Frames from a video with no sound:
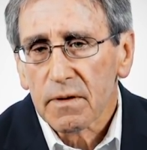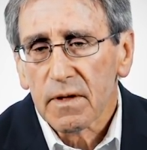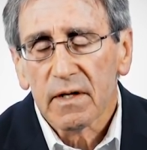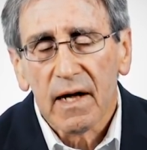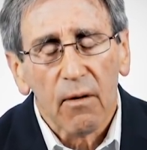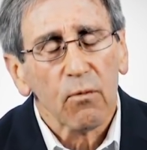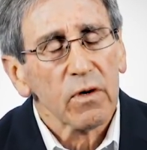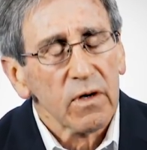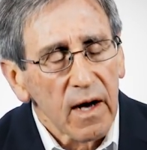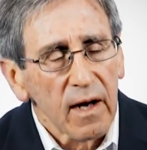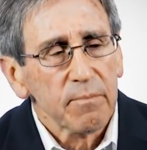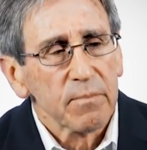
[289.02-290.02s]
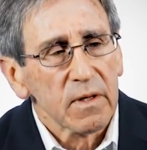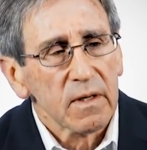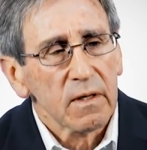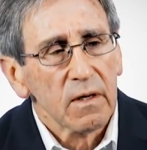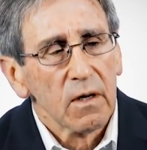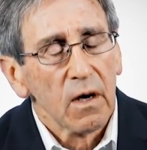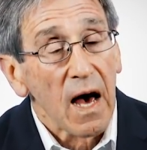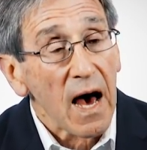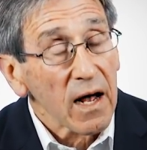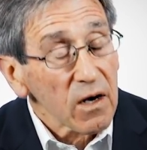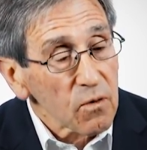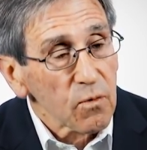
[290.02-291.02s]
that that would not be
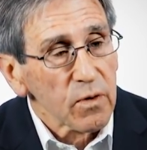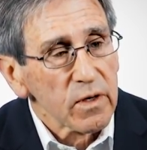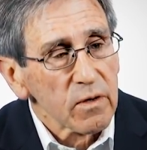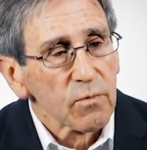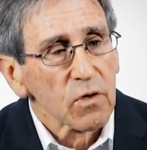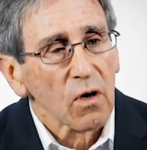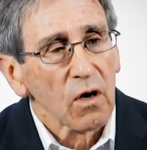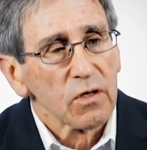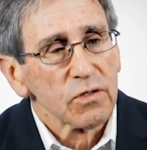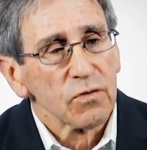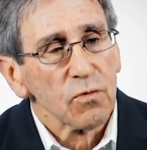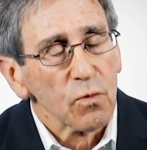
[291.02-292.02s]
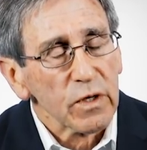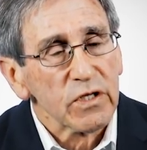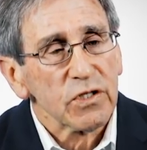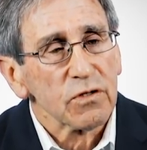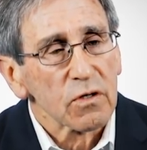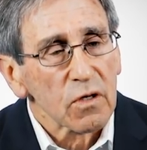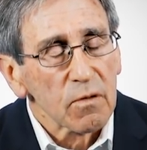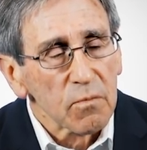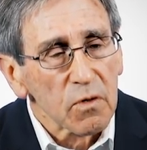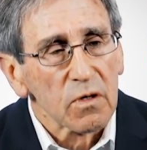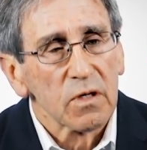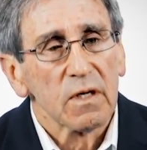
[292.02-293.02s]
adequate in regards to reaching the
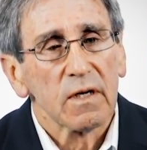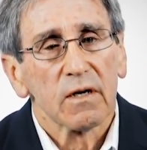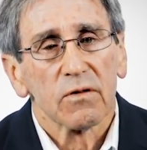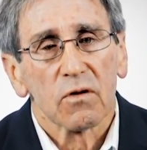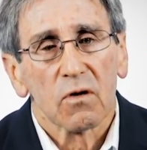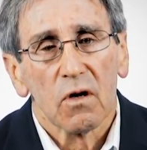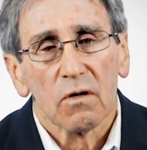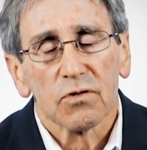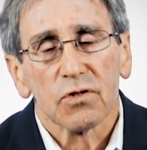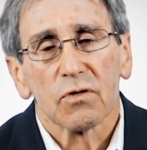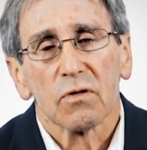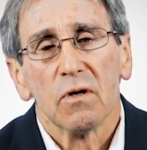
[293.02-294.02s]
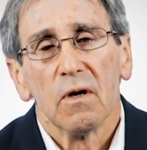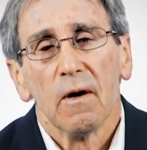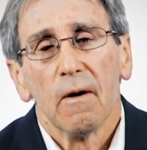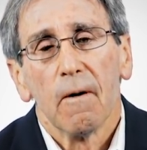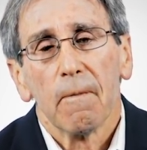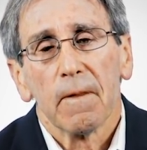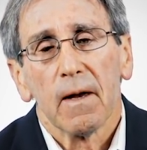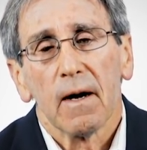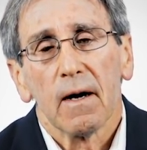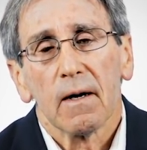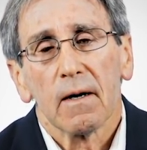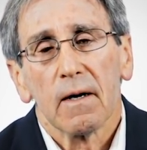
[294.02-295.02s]
community and the culture
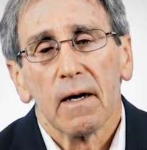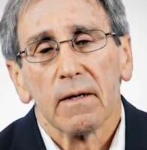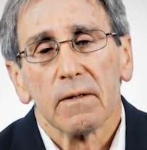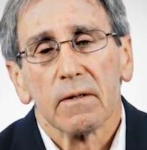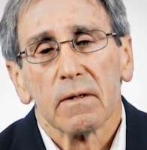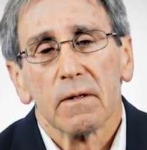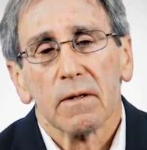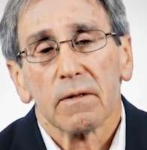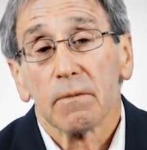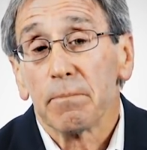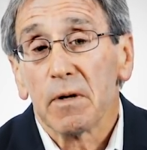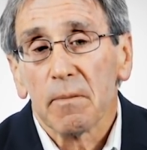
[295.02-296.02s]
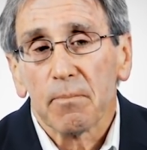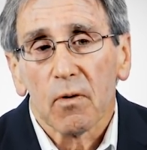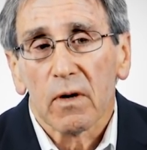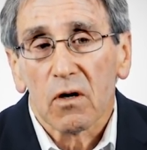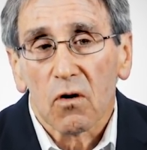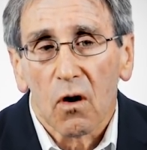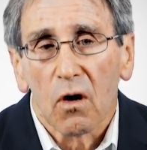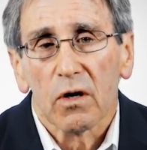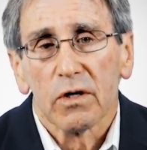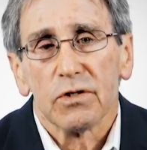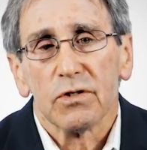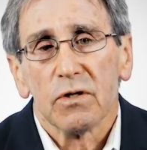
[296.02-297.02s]
and the people at
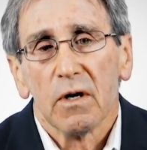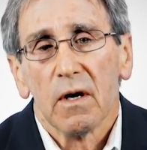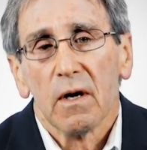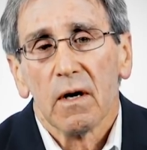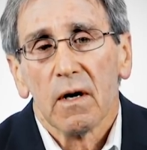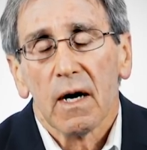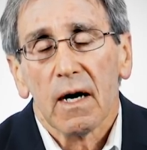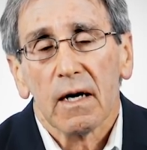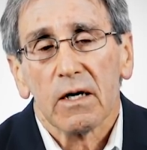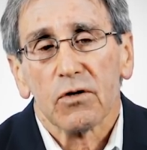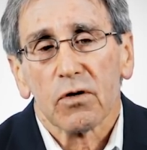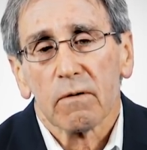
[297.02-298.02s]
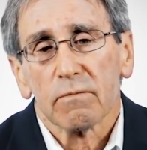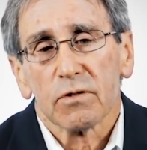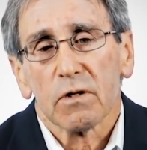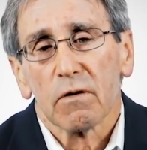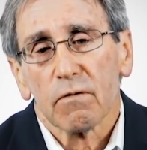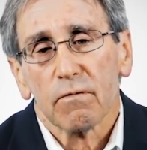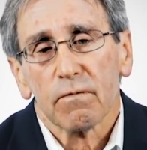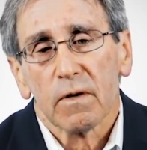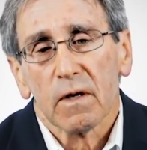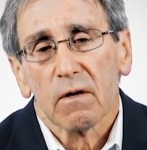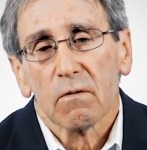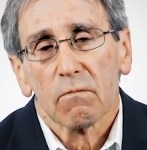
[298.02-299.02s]
large in terms
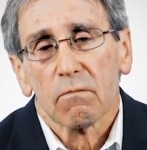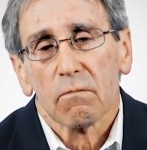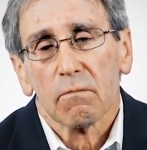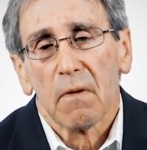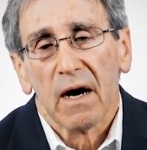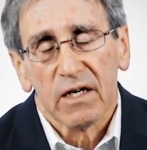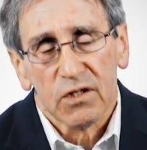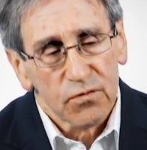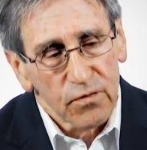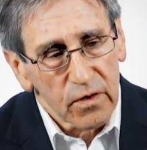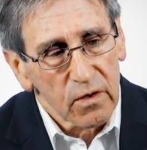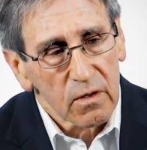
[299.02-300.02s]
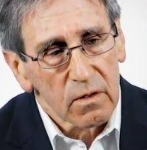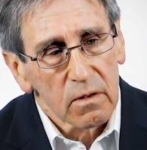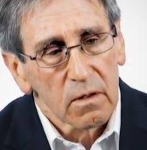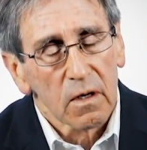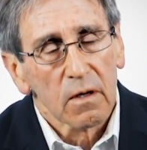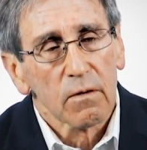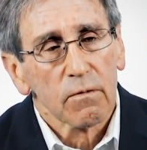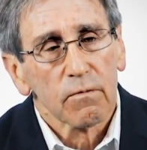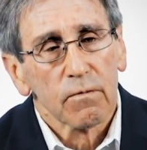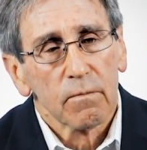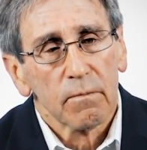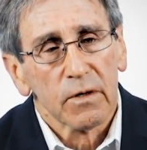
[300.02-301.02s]
of my sphere of
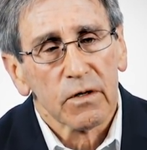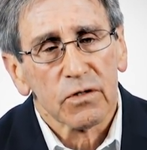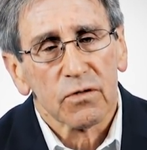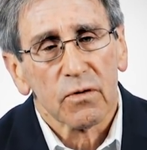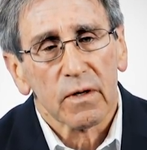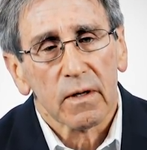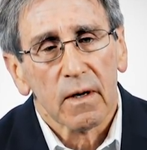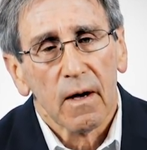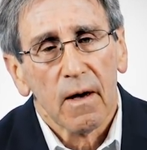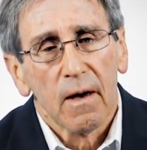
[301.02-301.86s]
ministry.